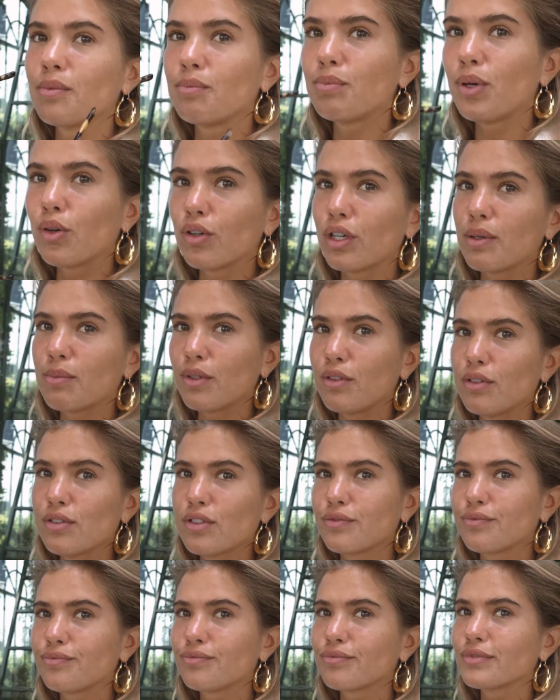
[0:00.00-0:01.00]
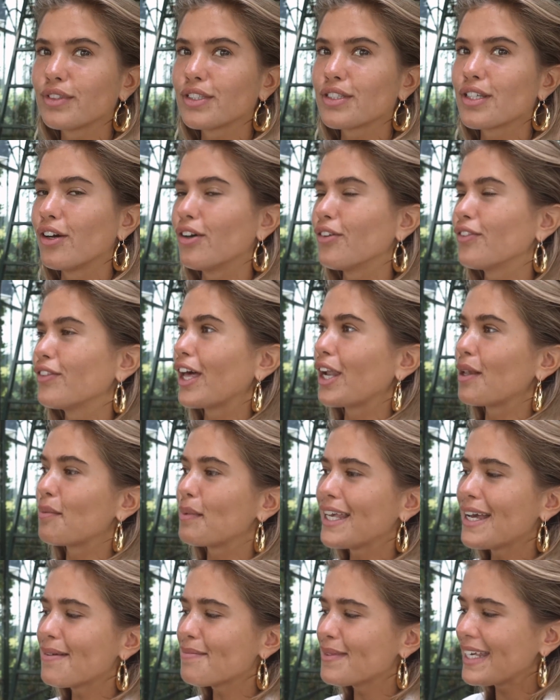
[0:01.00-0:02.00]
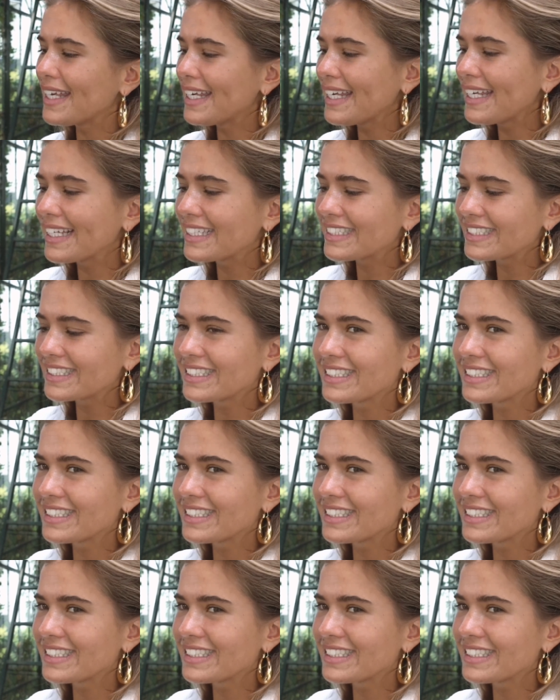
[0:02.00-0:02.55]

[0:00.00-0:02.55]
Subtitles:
poke bowls. So that'll be yummy.